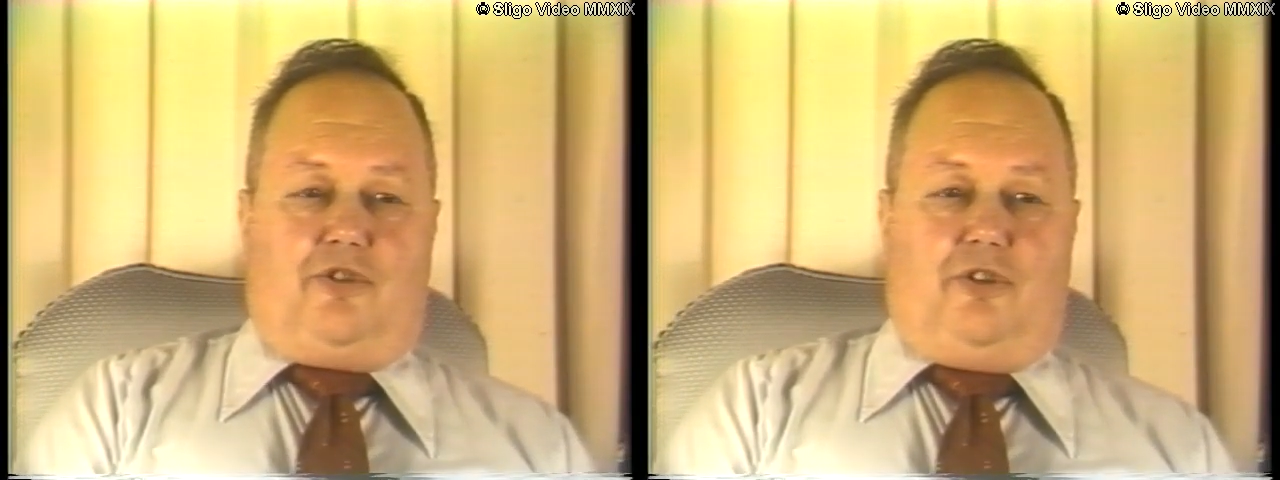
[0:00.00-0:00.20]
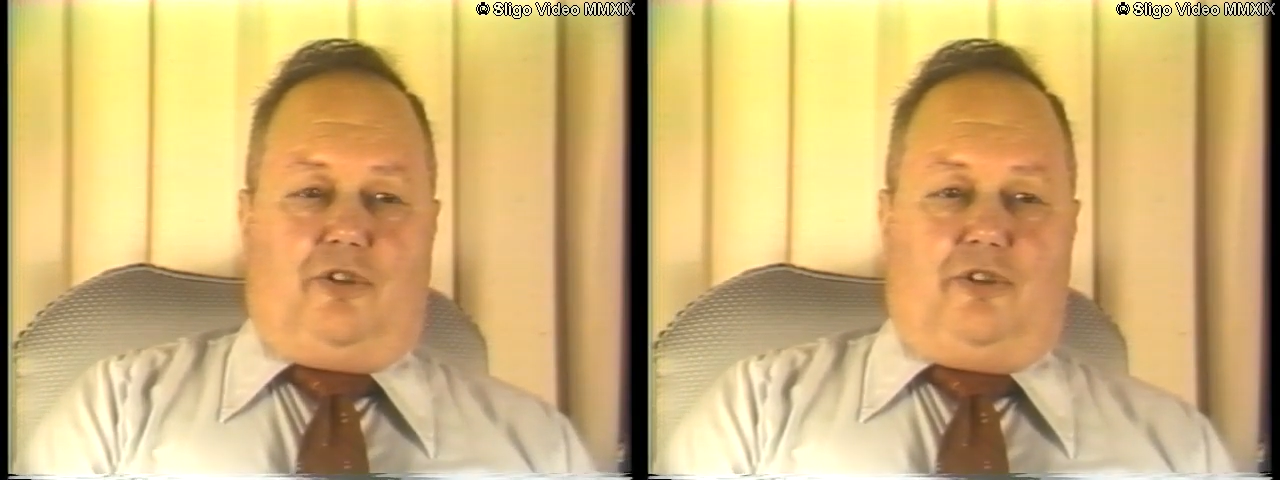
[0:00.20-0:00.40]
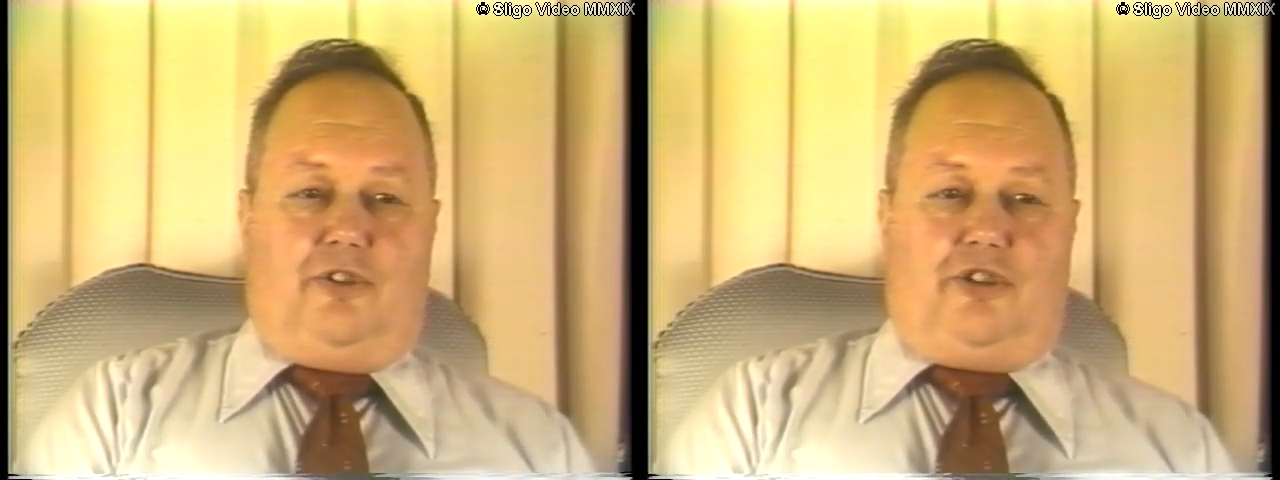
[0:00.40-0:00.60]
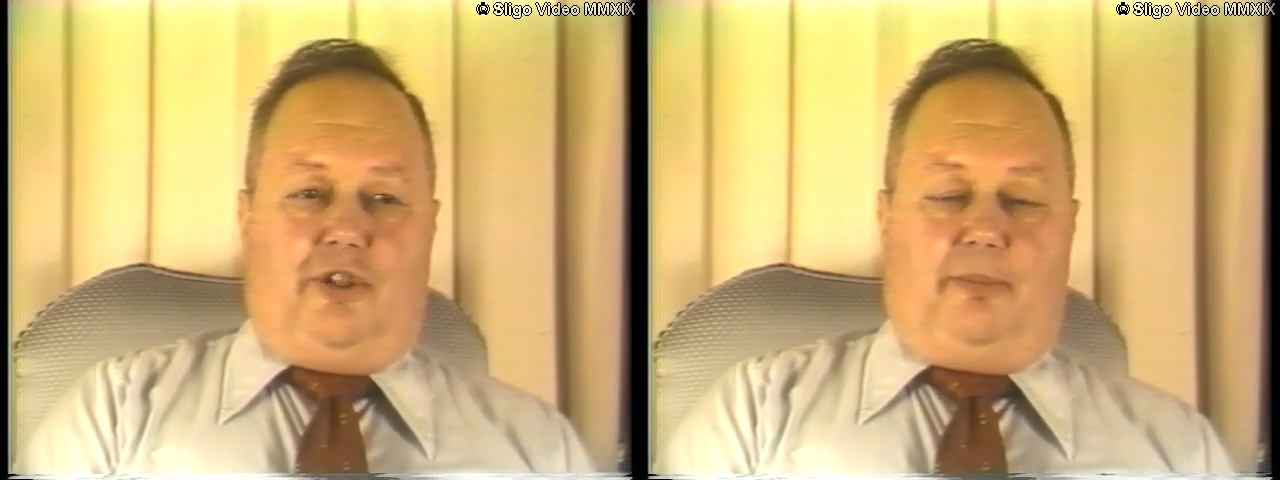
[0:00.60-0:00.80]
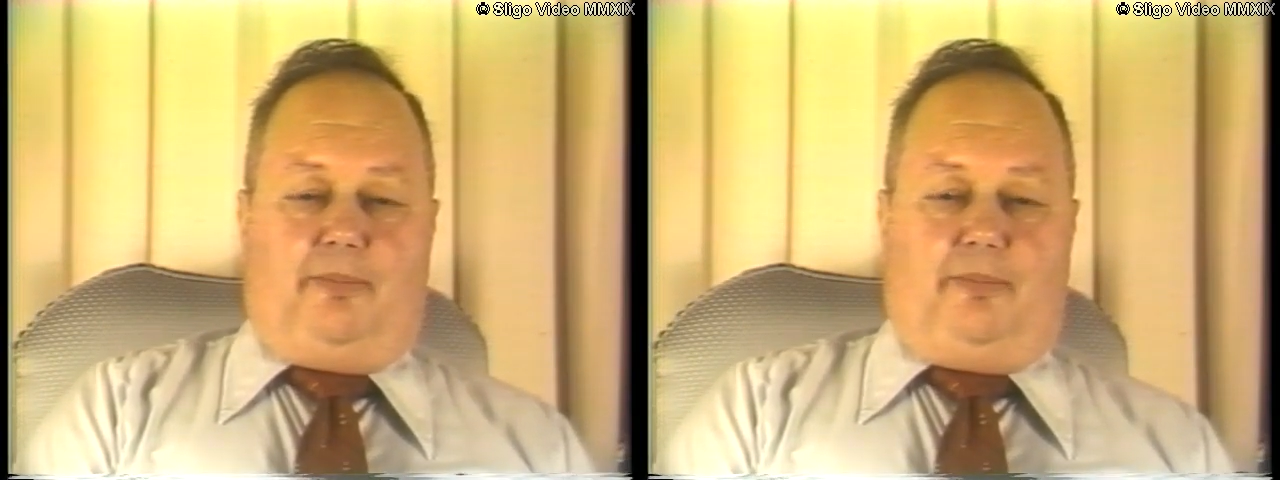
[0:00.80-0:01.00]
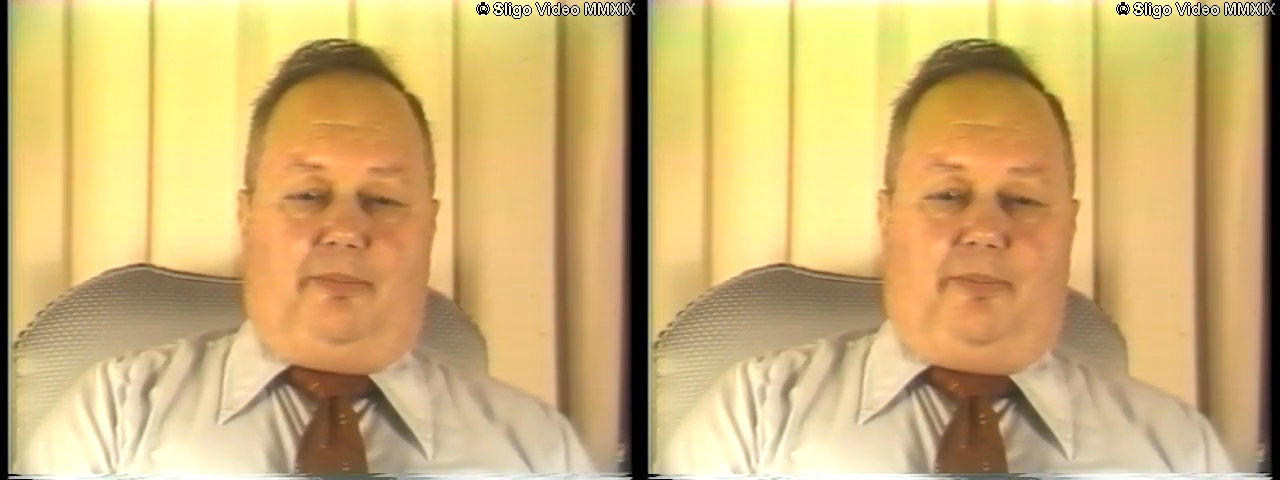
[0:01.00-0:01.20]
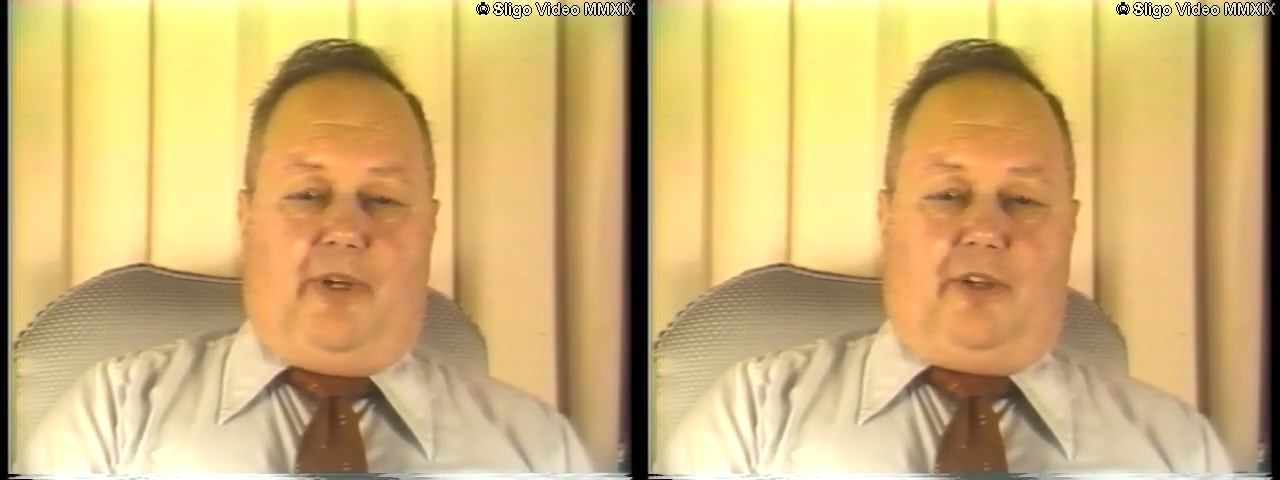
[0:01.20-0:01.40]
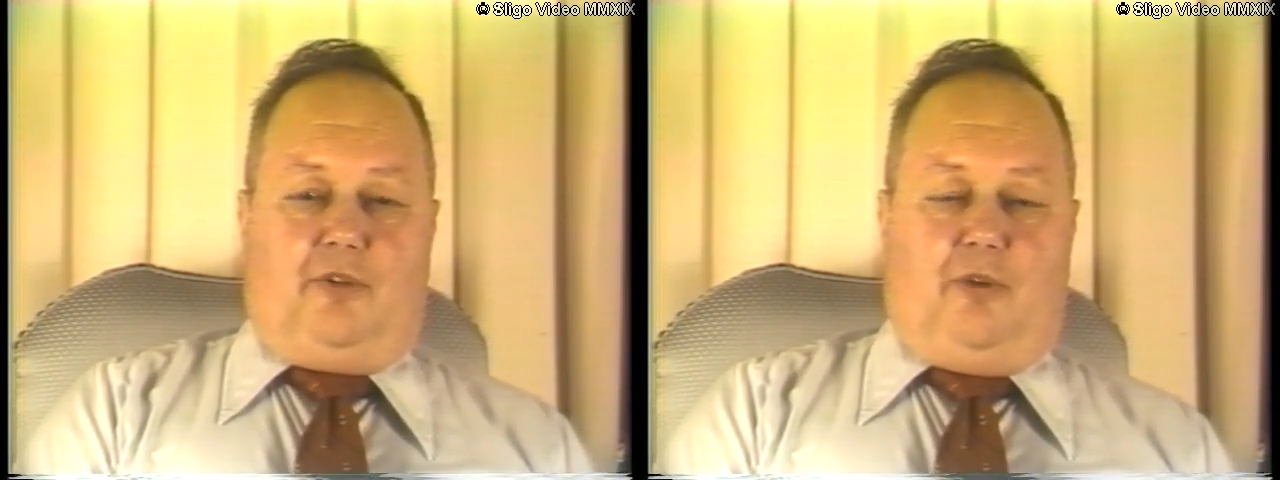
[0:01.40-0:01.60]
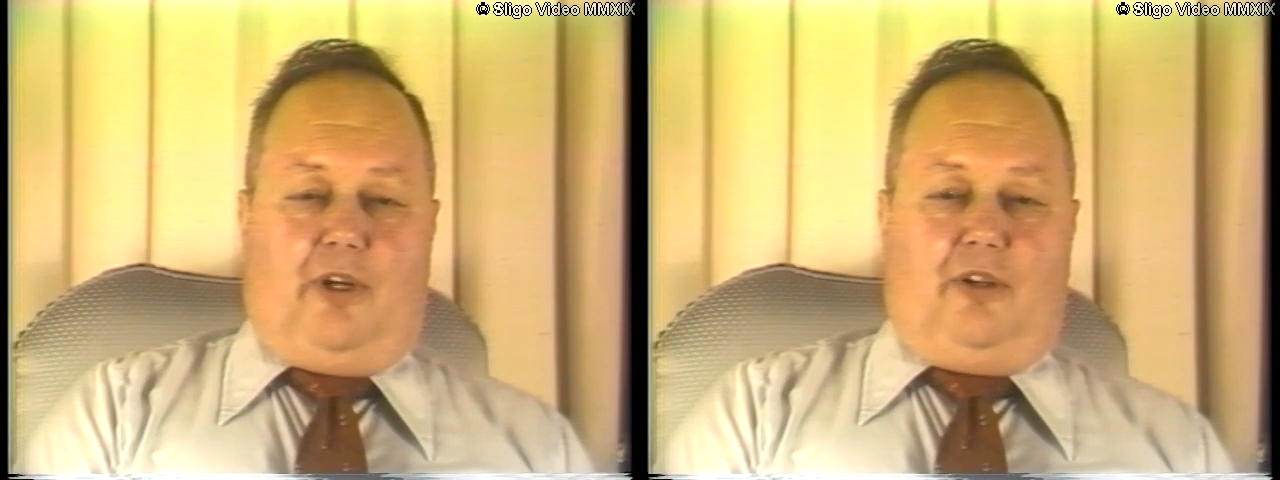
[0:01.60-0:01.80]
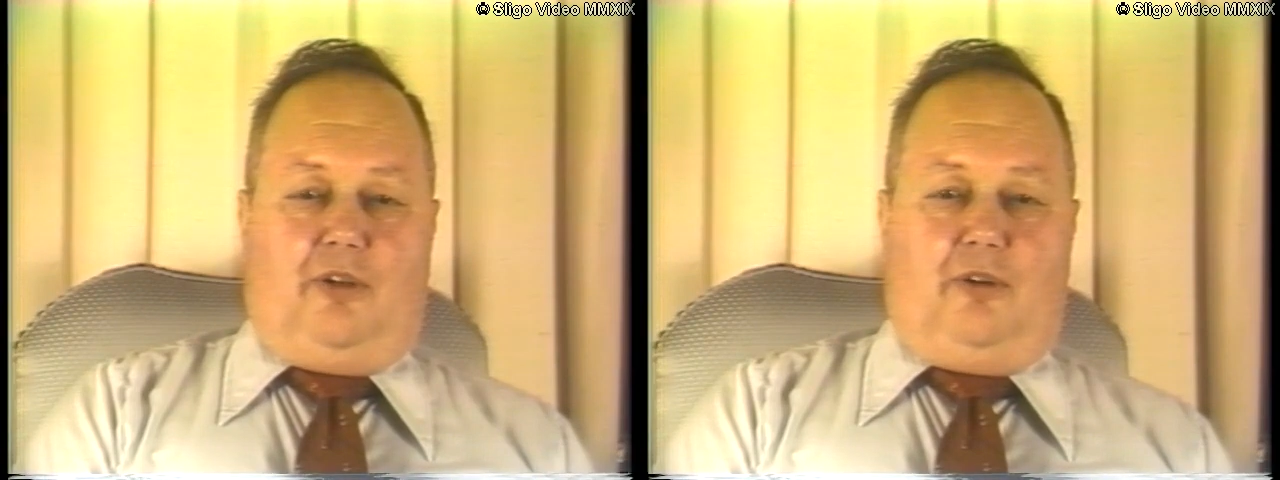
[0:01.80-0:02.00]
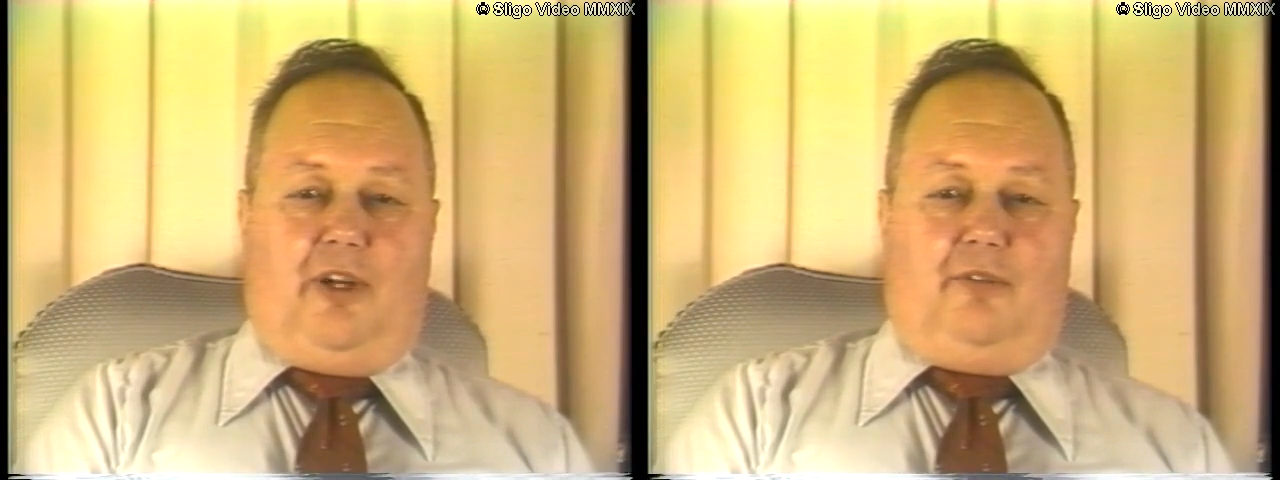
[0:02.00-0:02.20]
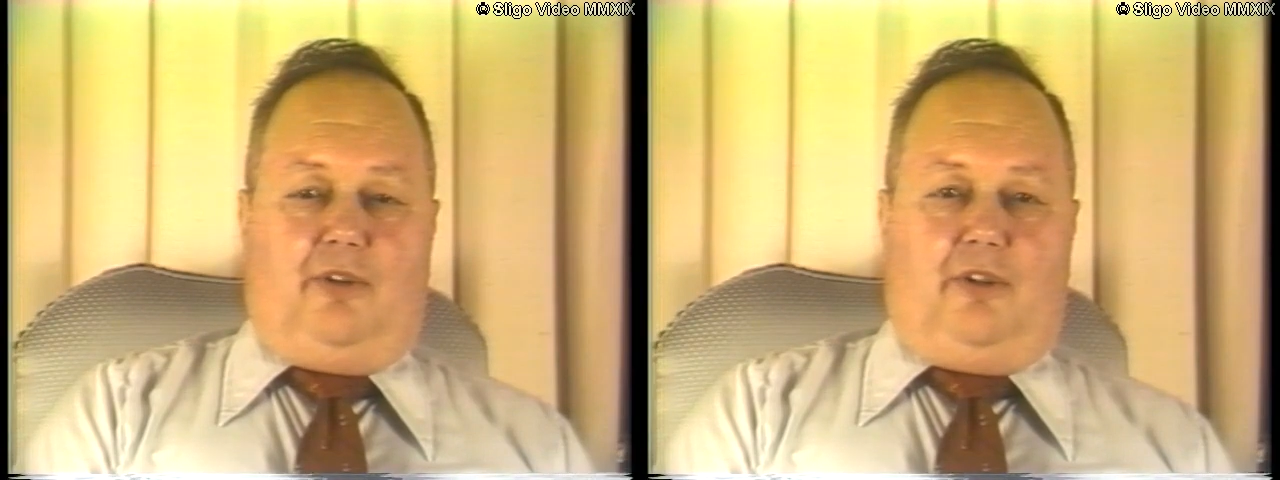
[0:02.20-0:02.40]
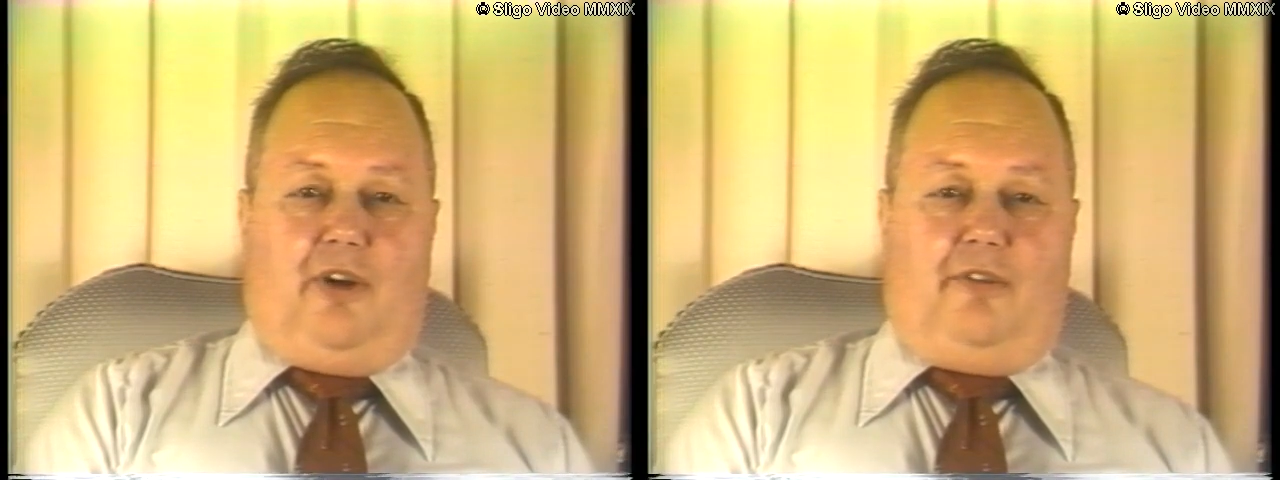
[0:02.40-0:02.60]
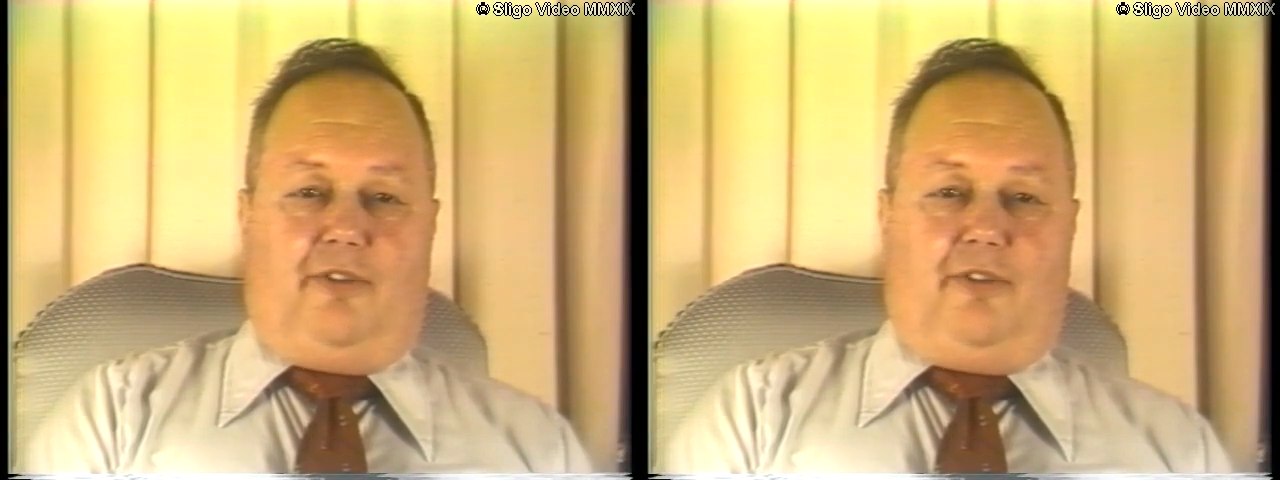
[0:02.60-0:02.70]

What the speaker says: Would circle the ship at quite low level,